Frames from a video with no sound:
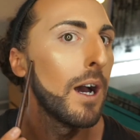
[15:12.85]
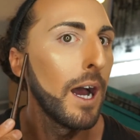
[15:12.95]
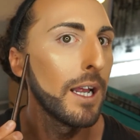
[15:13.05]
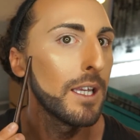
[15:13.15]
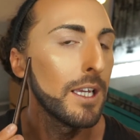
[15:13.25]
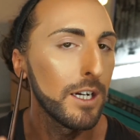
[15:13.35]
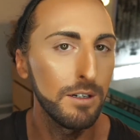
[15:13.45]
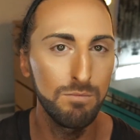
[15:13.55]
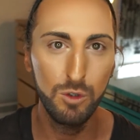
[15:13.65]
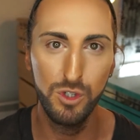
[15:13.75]
and here.
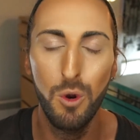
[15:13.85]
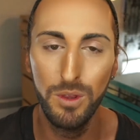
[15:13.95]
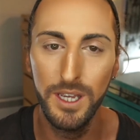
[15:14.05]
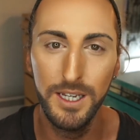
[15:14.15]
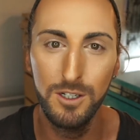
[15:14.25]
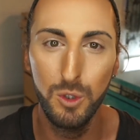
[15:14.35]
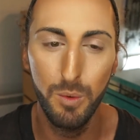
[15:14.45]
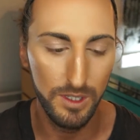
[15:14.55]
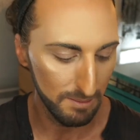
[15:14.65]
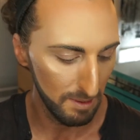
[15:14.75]
Those are all the areas you
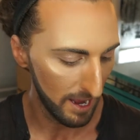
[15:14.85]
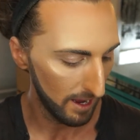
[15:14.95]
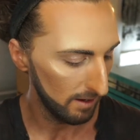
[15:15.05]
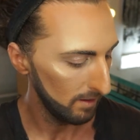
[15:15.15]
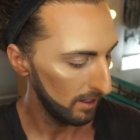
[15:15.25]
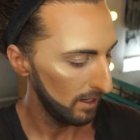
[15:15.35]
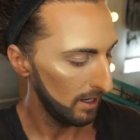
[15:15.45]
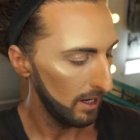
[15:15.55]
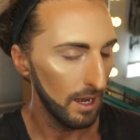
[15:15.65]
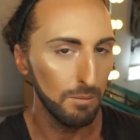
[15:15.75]
want to be matte.
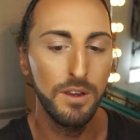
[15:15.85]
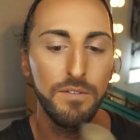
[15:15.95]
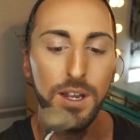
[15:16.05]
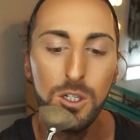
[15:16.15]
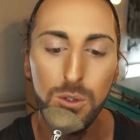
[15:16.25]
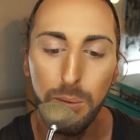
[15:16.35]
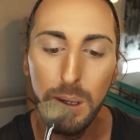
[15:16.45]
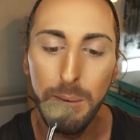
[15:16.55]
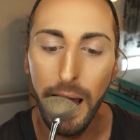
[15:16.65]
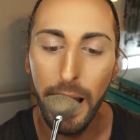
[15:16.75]
I'm going to finish with a wee
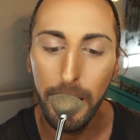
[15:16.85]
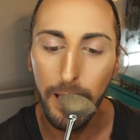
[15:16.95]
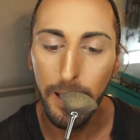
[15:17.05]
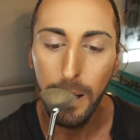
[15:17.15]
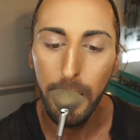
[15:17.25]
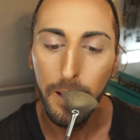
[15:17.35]
bit of highlight